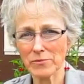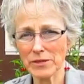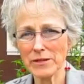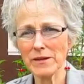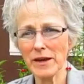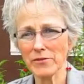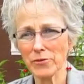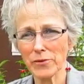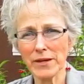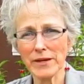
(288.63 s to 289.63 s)
We had
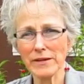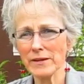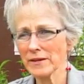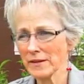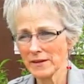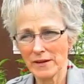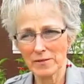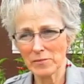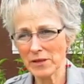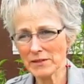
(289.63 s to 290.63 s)
the rain.
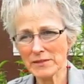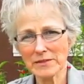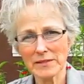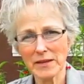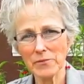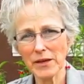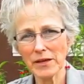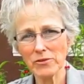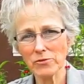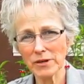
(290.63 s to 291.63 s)
I'm glad to say we
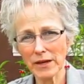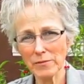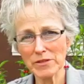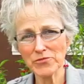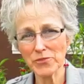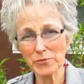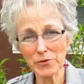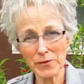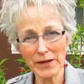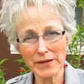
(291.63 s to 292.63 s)
had no damage from
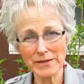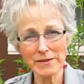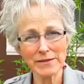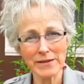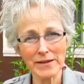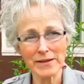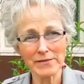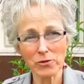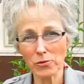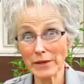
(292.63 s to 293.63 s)
the rain yeah.
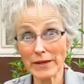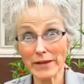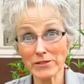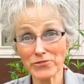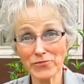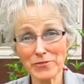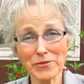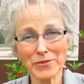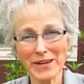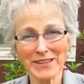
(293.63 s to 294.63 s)
and no leakage from
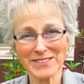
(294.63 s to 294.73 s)
the rain.